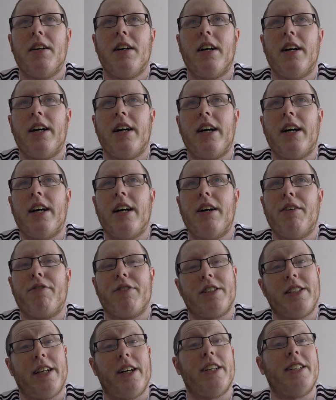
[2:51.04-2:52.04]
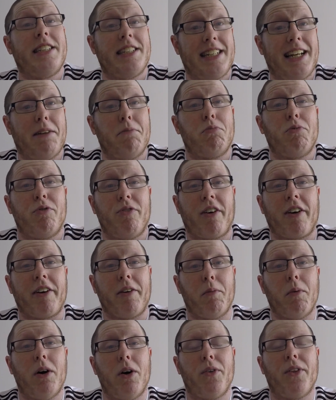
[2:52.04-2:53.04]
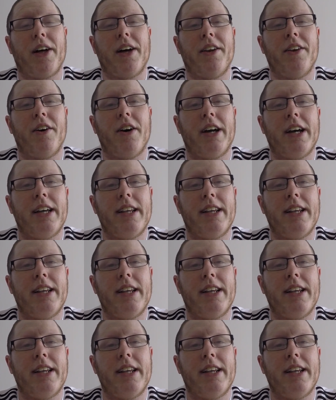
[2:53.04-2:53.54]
Obviously I slept very well that night,